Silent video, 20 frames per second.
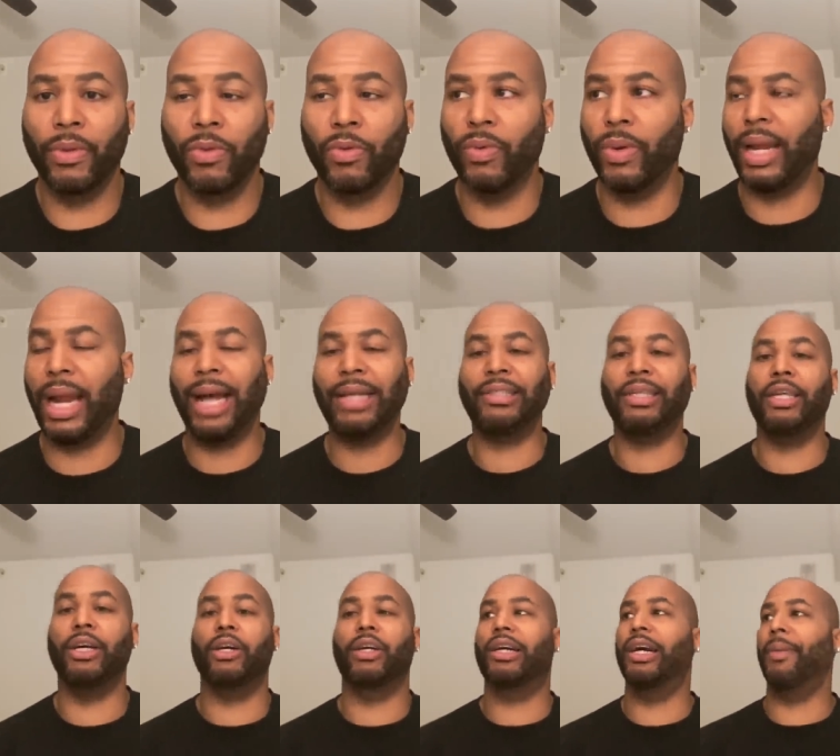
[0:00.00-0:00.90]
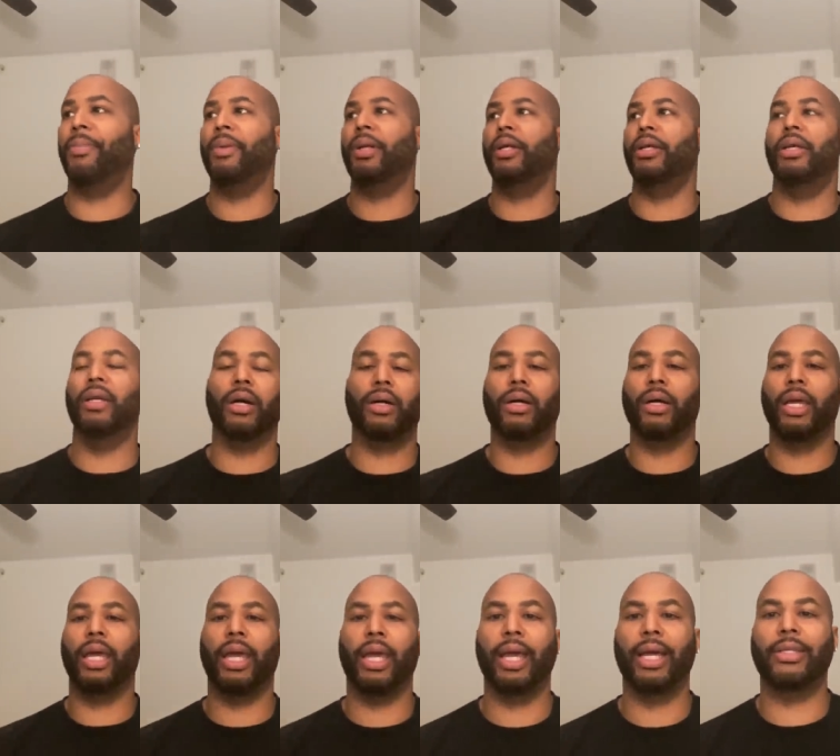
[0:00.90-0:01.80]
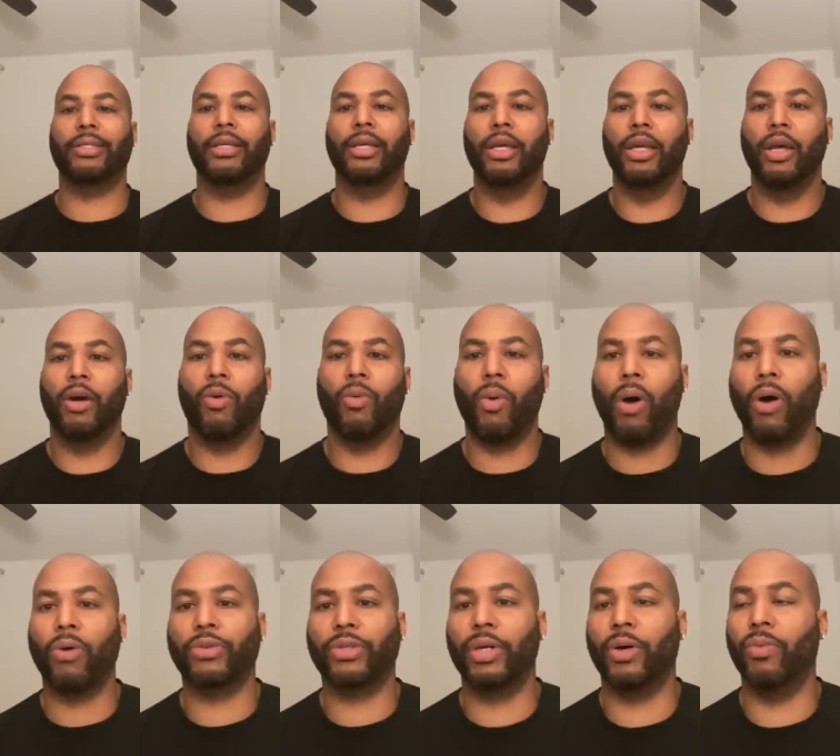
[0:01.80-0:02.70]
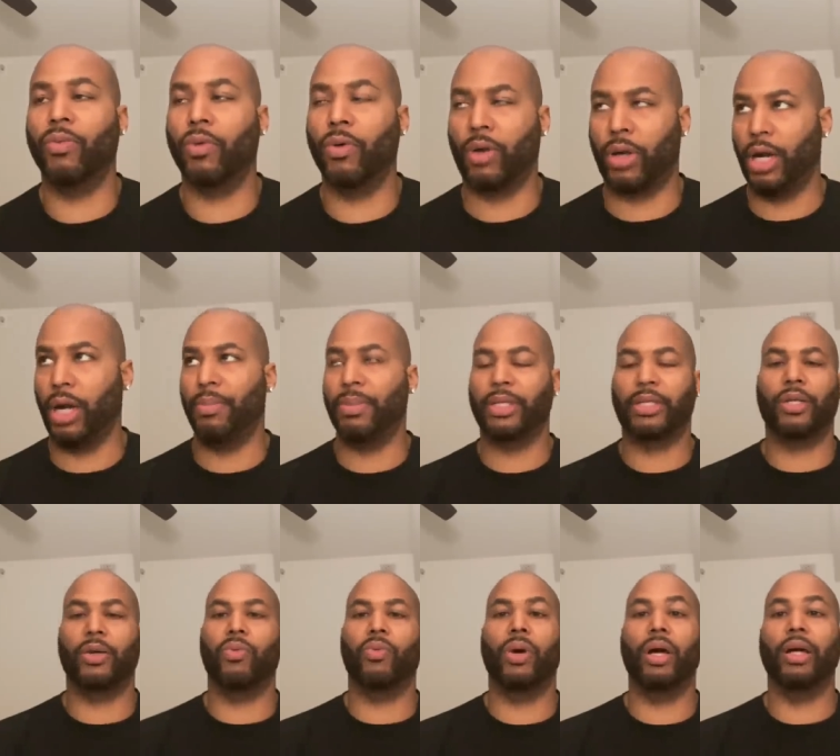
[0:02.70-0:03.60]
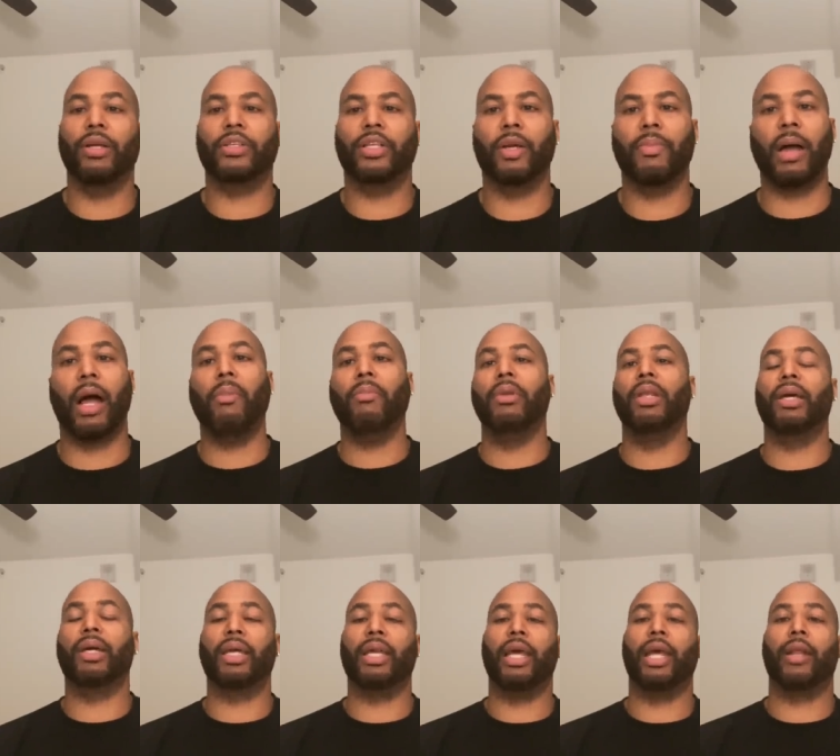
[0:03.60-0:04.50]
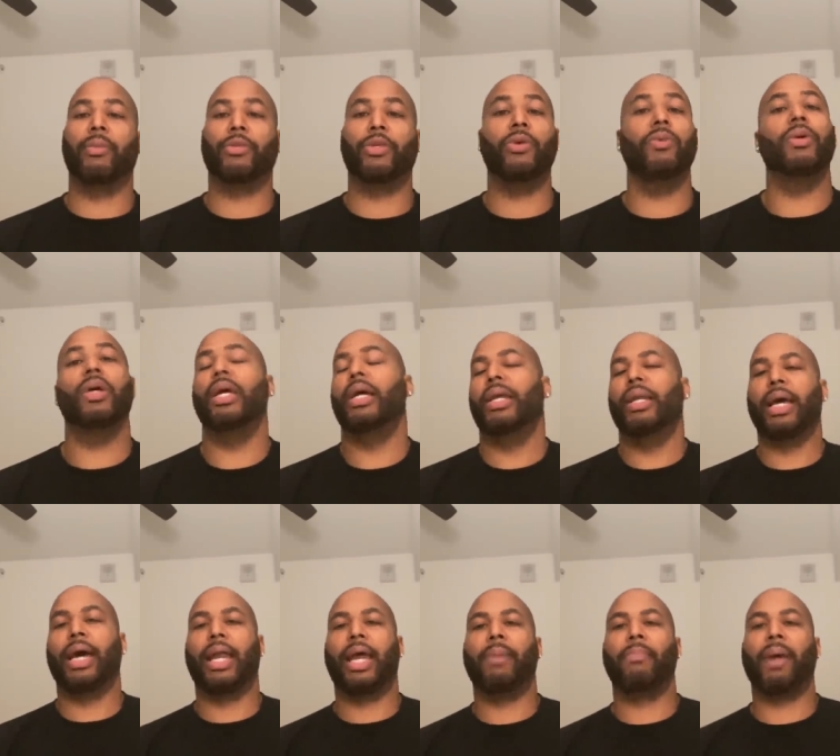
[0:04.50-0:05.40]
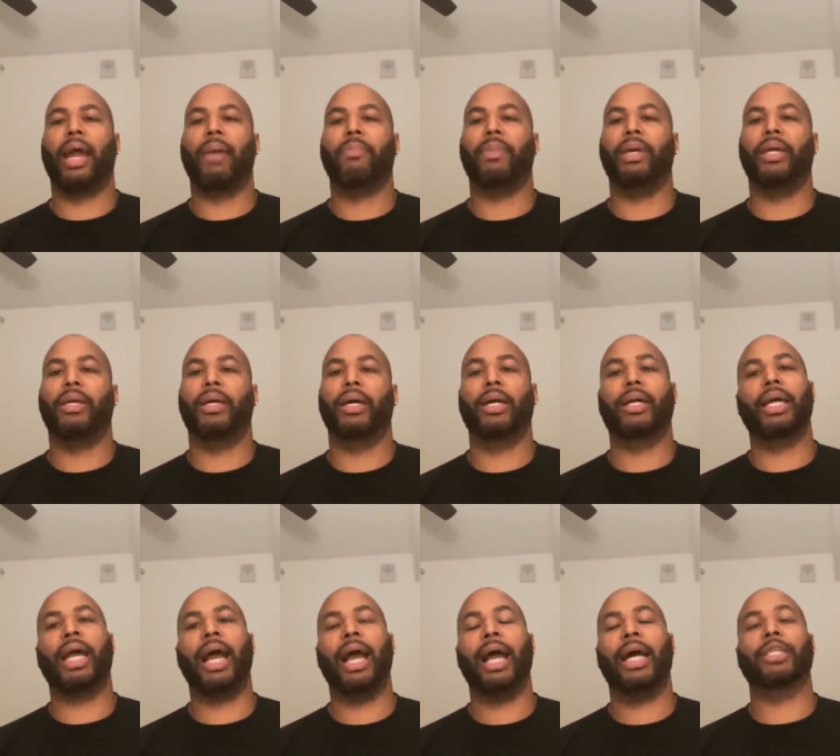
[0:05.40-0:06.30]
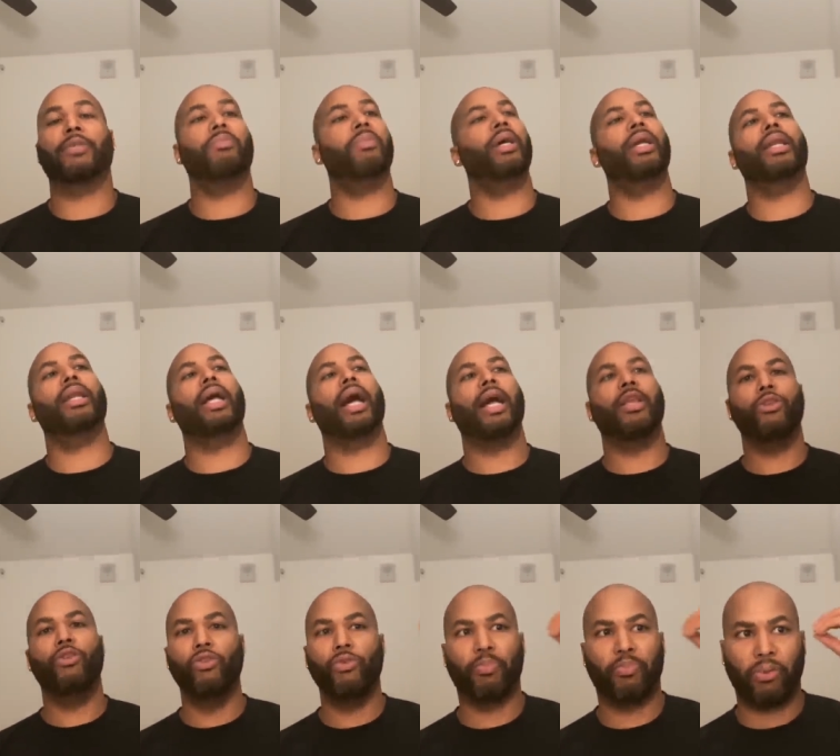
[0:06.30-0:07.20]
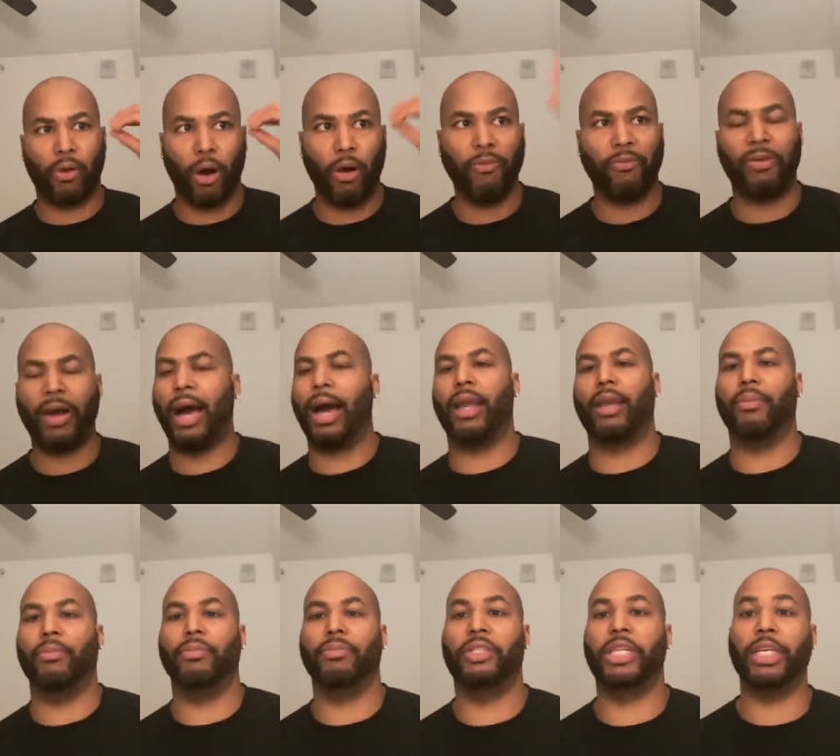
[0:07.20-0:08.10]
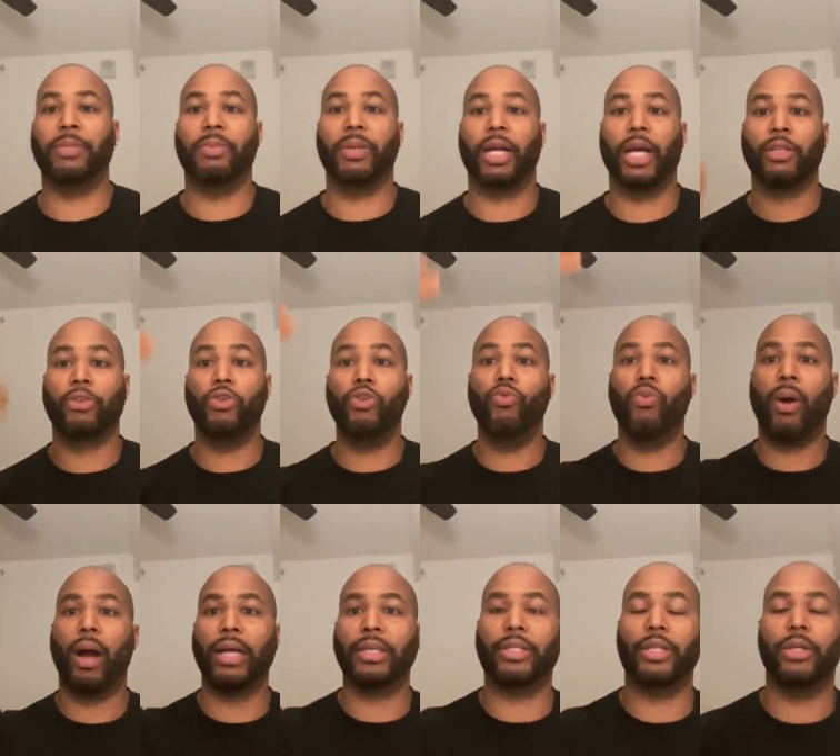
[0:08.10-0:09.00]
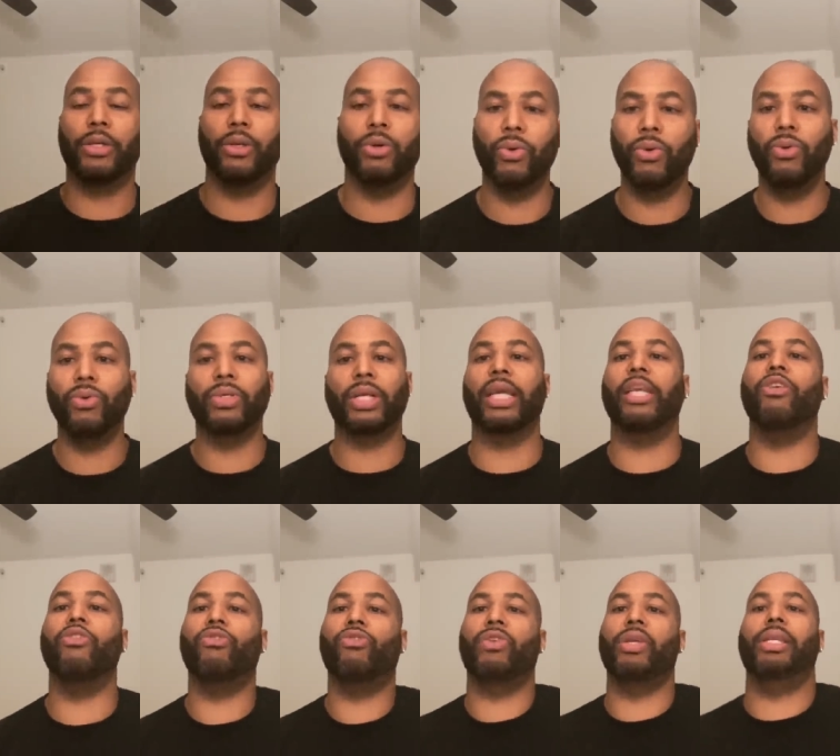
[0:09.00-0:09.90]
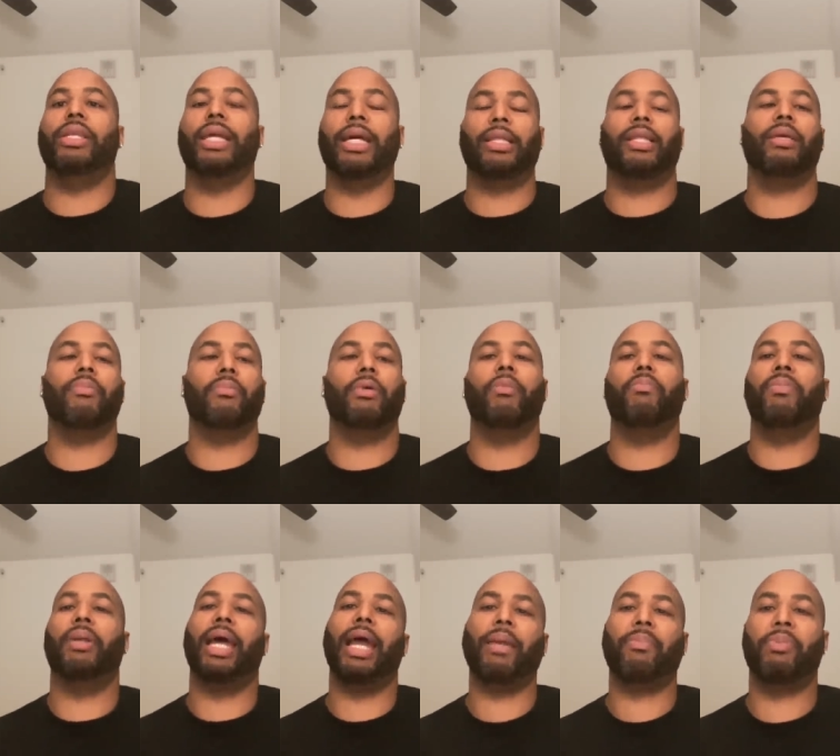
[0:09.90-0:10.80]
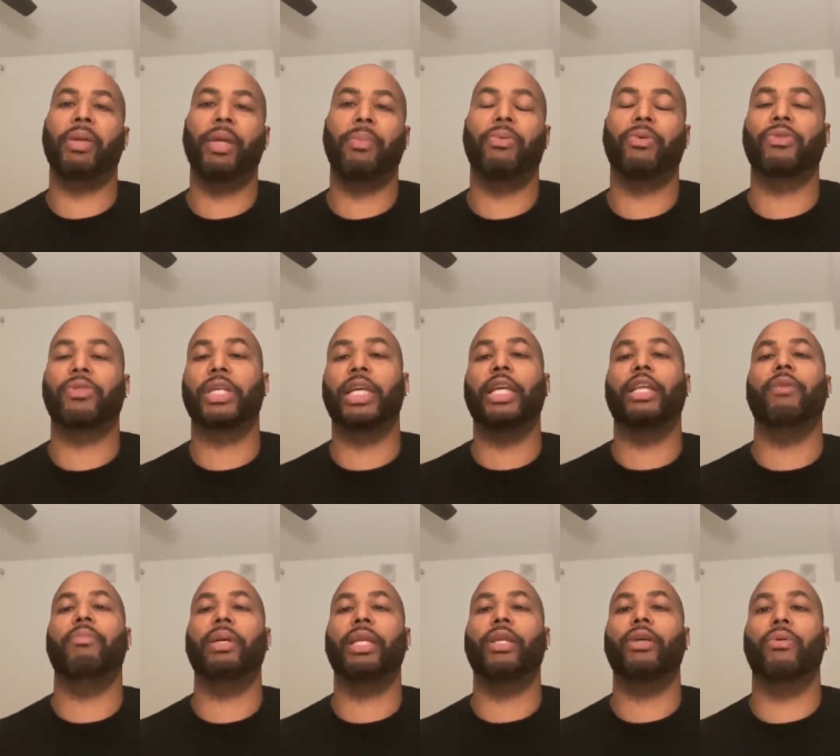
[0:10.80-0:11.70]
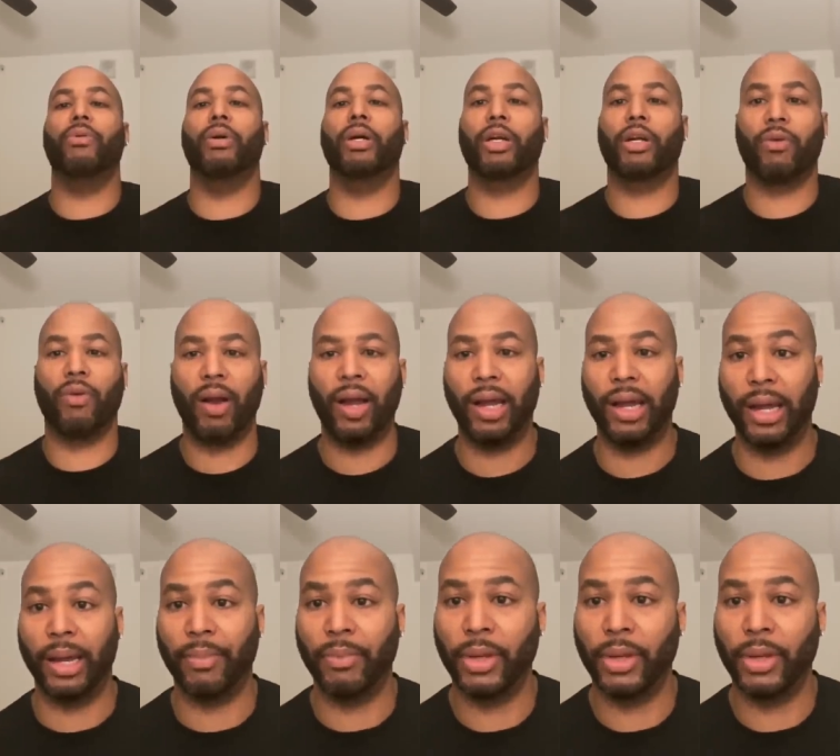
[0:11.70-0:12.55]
When I see a couple of knuckleheads walk some coming somewhere or something, I'm looking at them too. Now they might be good guys, but you profile them just because you watch the news and you see nothing but black people seem to be doing crime,